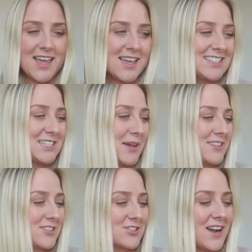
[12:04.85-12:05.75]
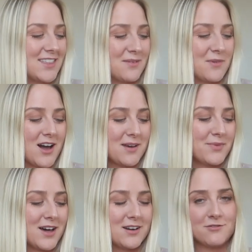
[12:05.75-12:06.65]
And Spencer tried them on,
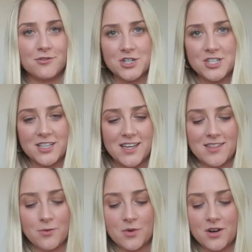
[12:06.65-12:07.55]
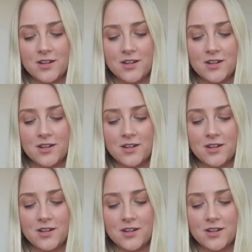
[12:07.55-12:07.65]
but unfortunately they were